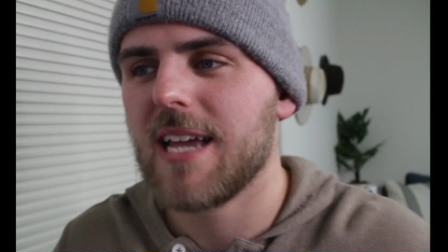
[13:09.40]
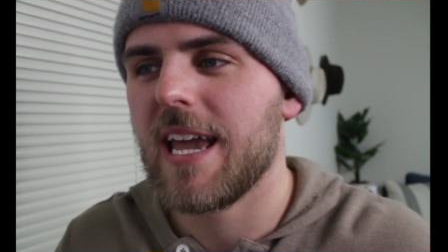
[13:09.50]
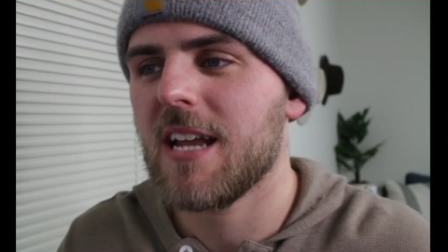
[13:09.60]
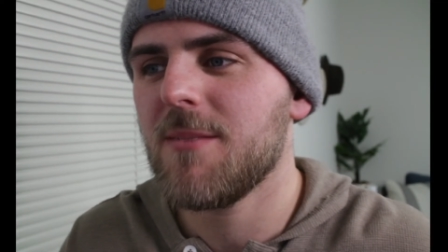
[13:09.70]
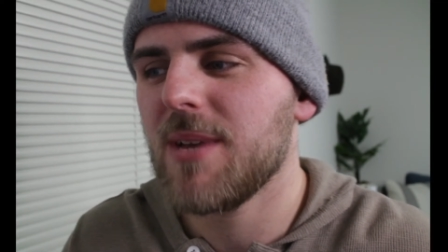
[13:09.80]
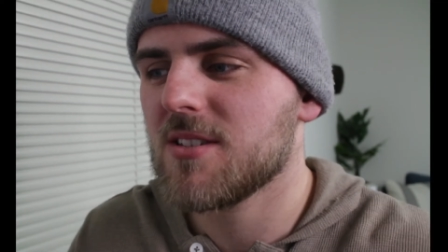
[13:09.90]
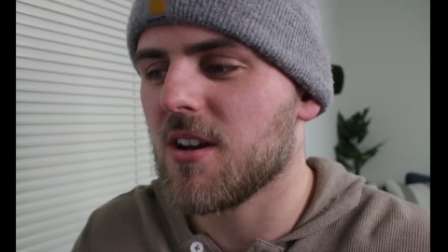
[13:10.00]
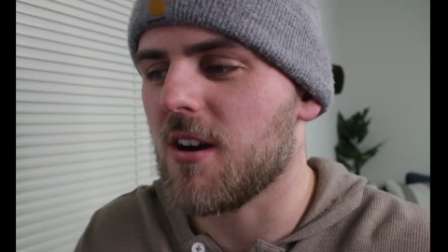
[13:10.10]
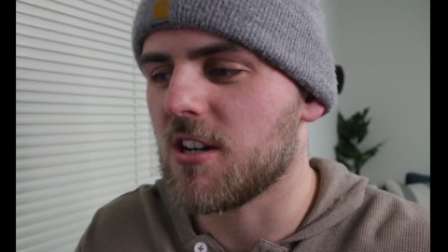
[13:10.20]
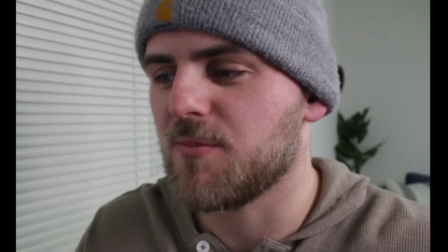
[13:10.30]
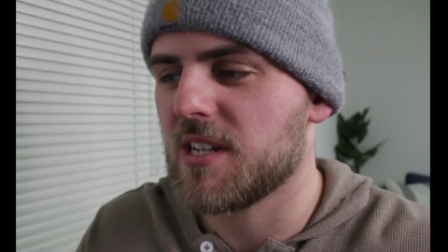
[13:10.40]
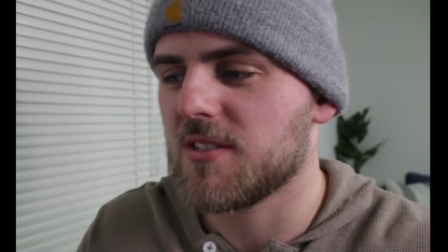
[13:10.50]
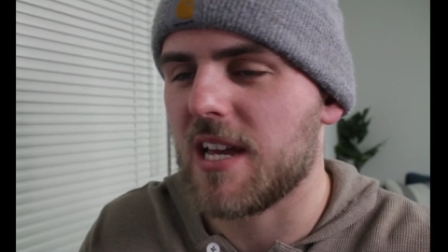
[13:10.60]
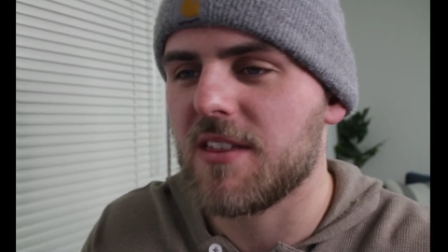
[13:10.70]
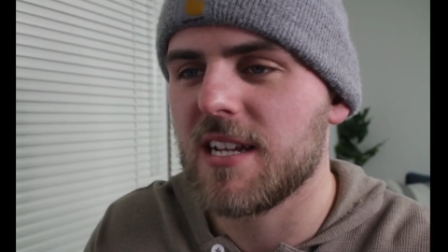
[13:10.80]
is hard because
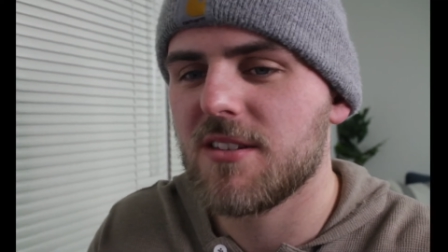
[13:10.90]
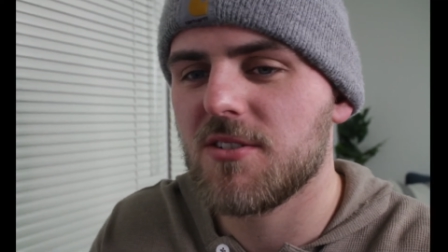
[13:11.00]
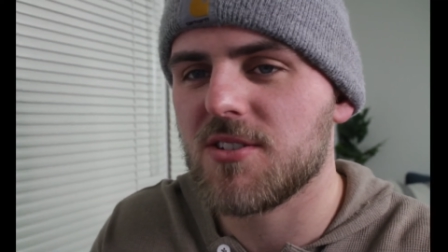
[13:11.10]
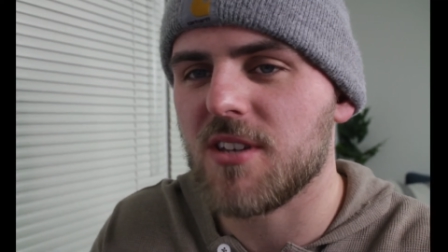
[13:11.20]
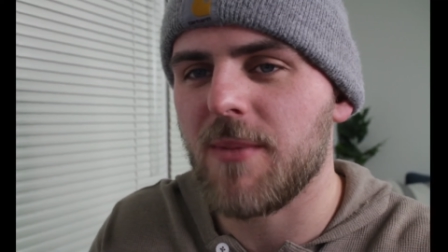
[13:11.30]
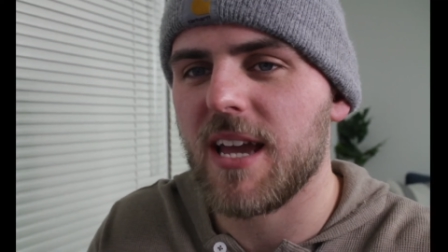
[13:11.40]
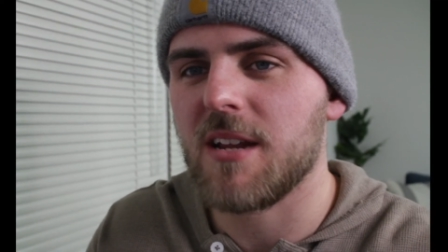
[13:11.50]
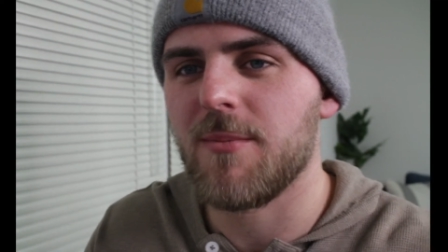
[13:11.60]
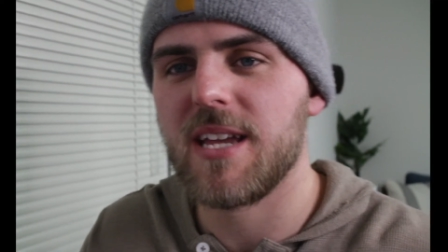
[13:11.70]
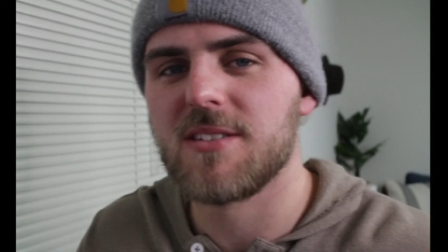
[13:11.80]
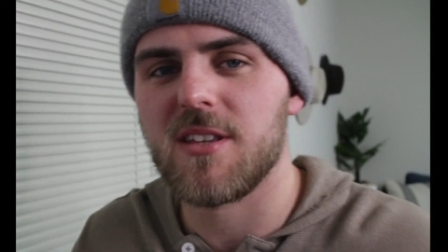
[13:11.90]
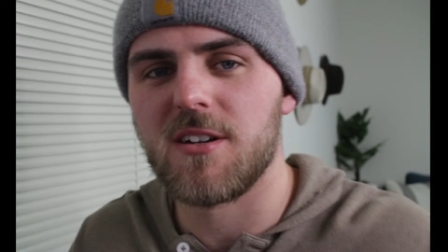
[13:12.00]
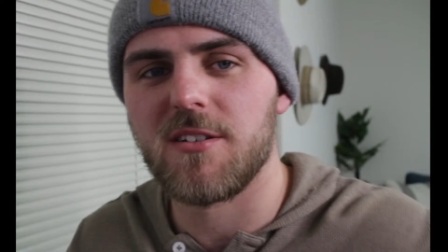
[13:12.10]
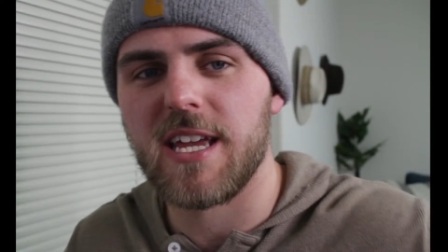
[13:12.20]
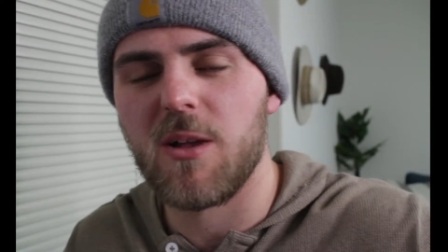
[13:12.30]
I think there's some animes that
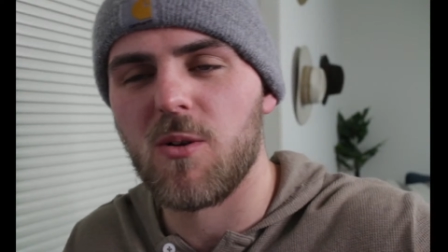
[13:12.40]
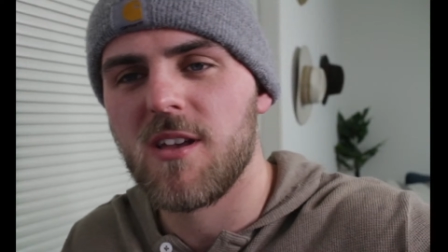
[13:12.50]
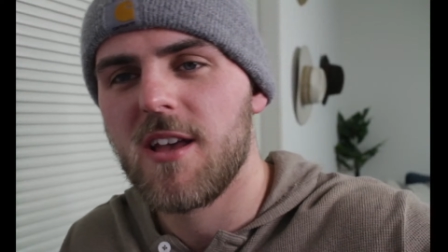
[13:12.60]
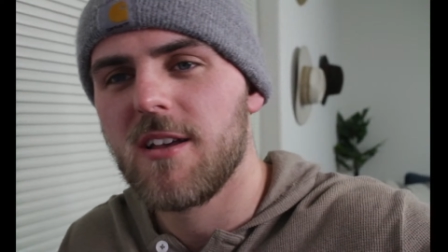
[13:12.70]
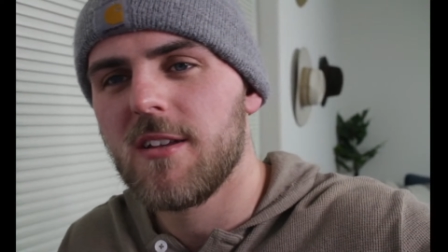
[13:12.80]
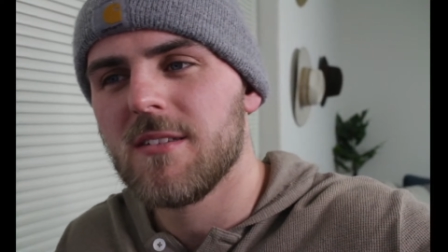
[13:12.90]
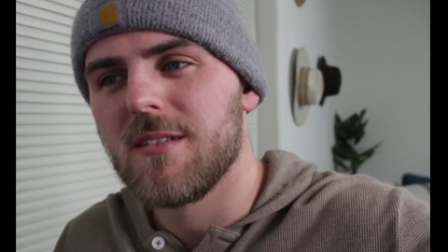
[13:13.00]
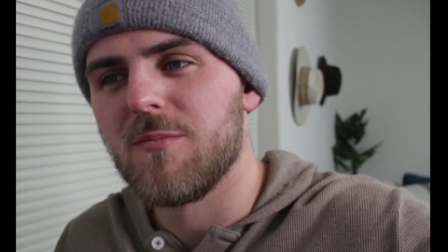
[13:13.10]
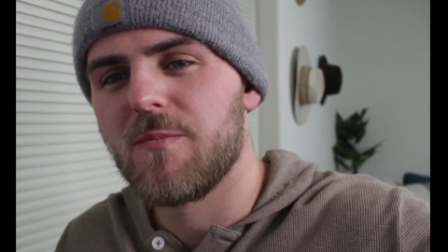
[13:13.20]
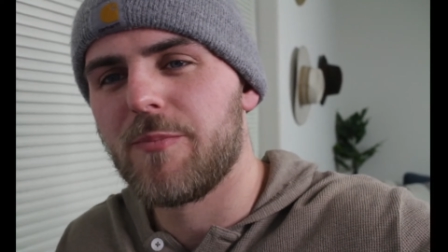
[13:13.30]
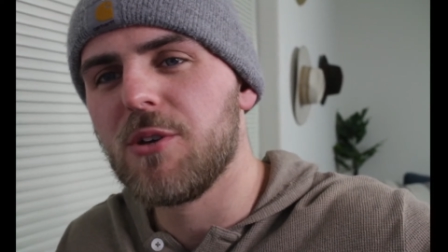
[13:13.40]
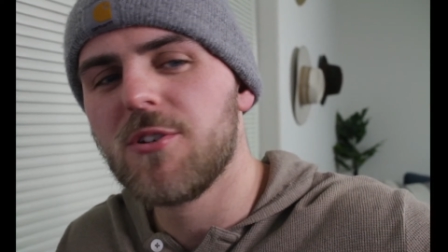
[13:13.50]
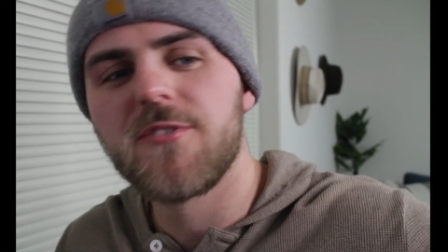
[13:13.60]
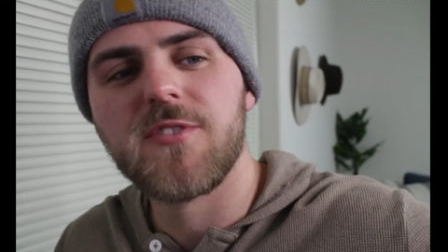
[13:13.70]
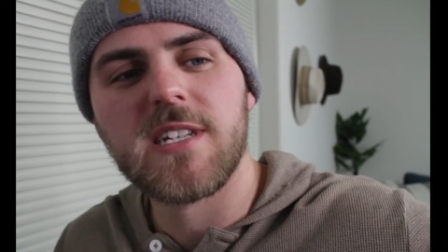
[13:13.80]
are like
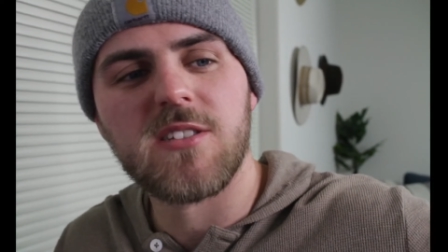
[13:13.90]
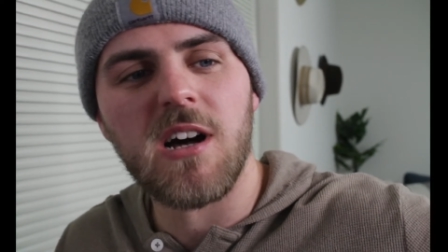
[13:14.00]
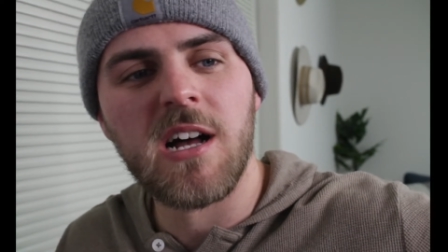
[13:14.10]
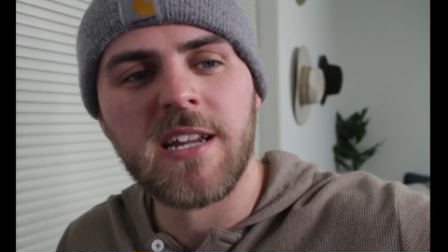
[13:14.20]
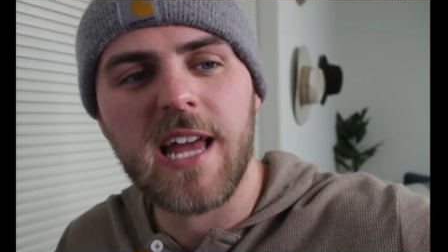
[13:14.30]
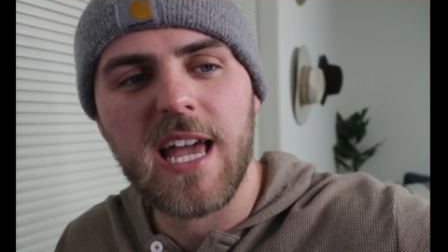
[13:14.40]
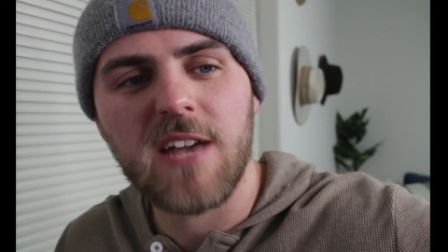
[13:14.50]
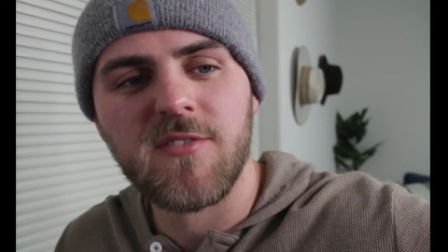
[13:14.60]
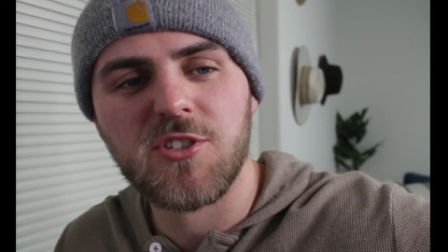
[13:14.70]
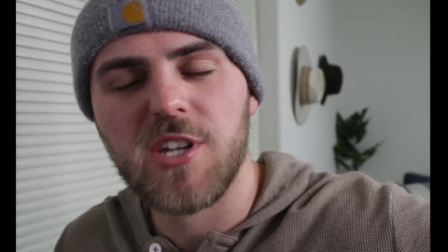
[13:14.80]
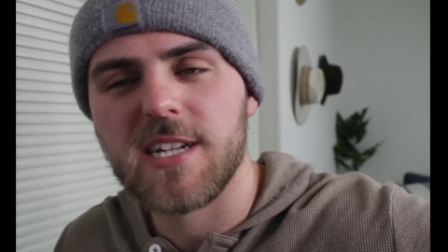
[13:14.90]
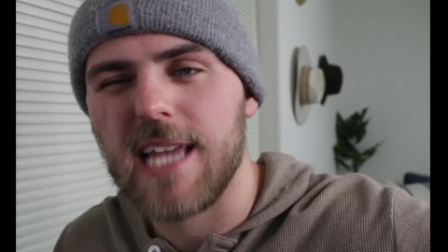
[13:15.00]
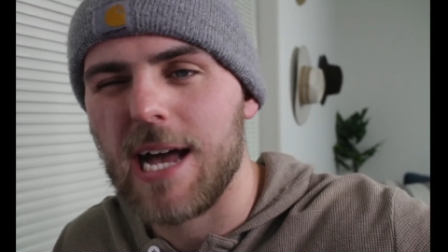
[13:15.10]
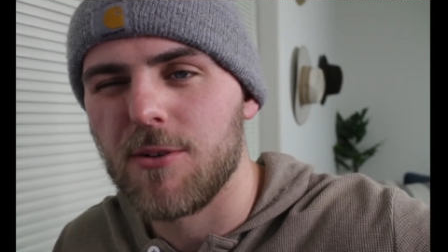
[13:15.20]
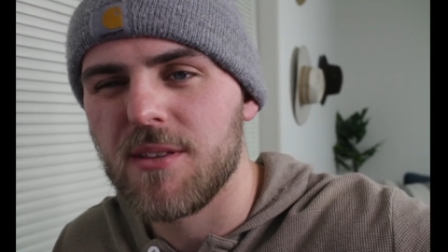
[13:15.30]
beautifully done and I haven't checked
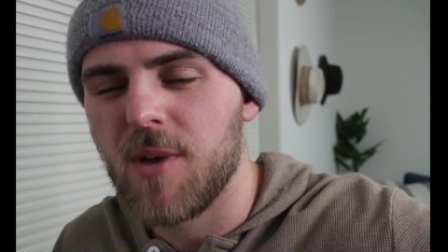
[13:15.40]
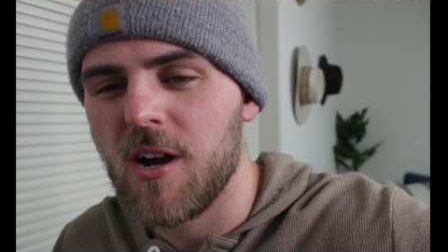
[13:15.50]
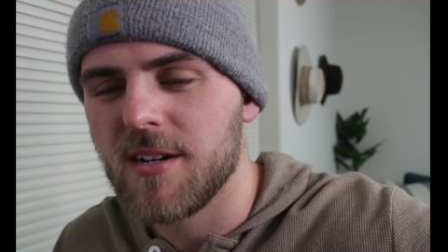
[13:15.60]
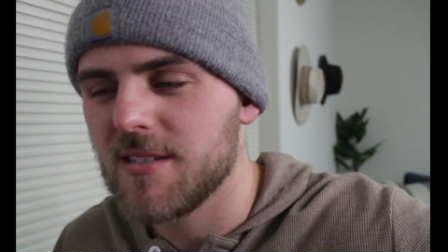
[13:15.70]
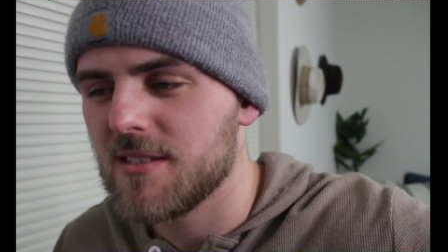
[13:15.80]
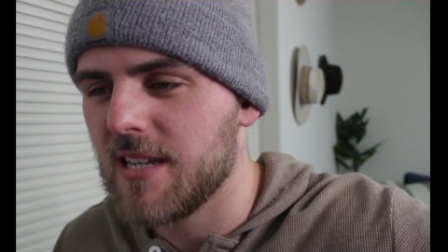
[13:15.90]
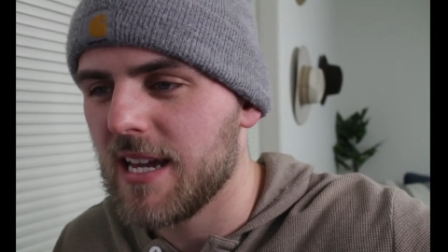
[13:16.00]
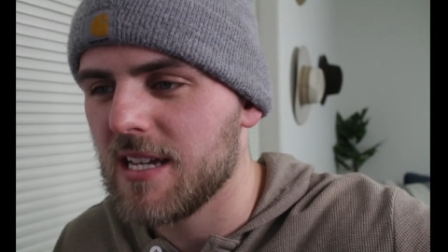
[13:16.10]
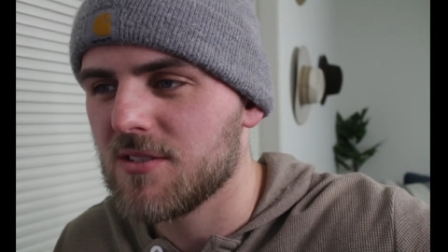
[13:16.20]
out the mangas yet.